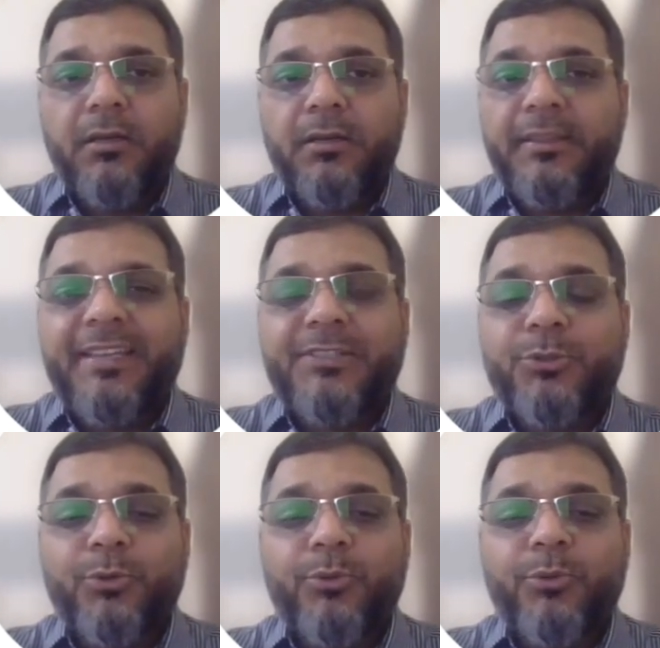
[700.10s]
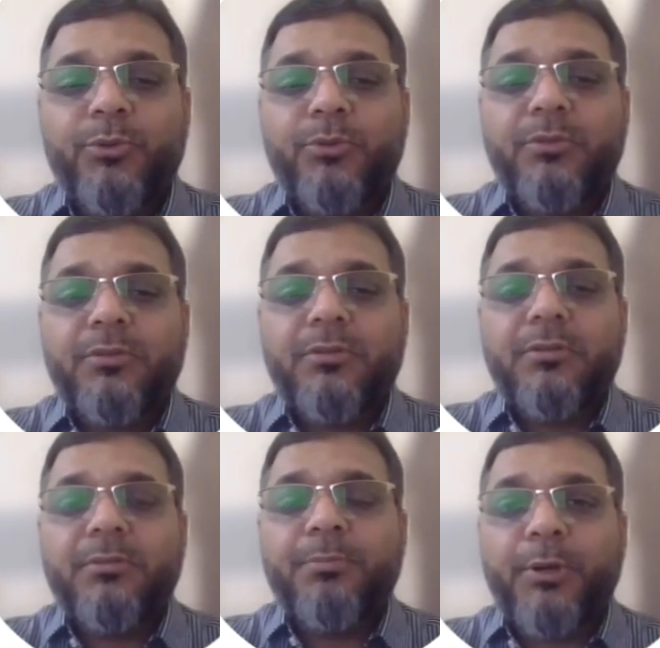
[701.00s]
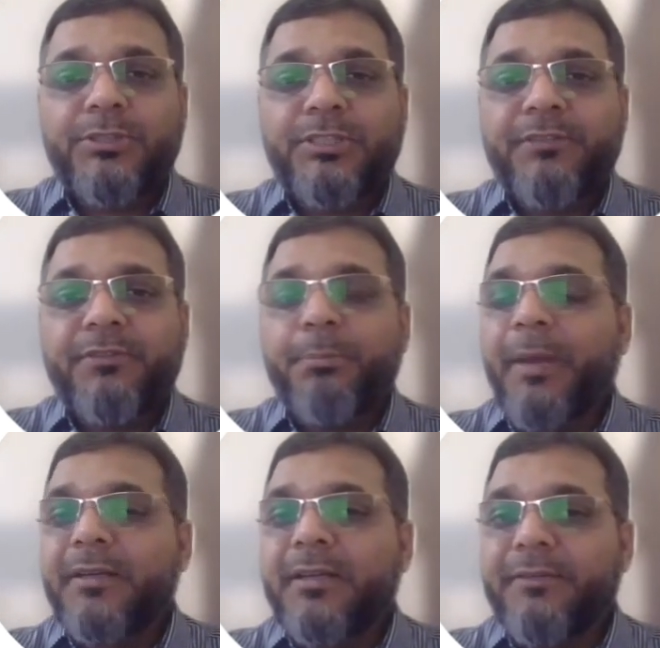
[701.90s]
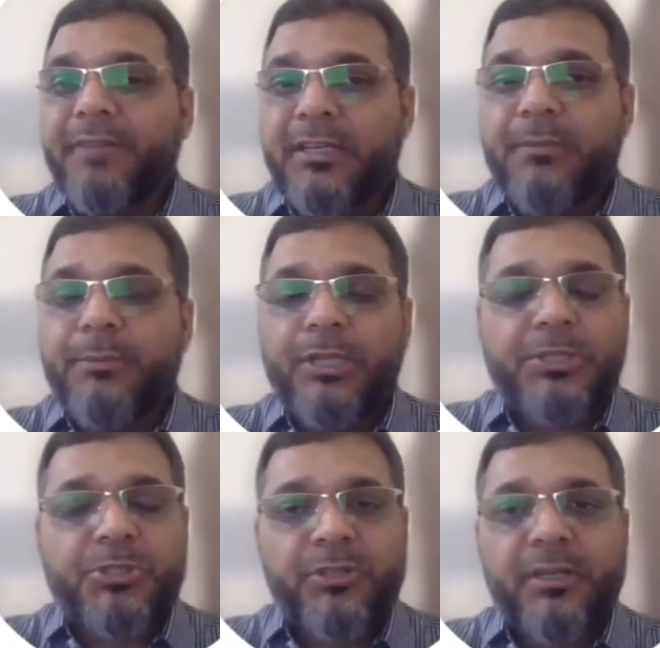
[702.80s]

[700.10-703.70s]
there is no positive impact of that communication,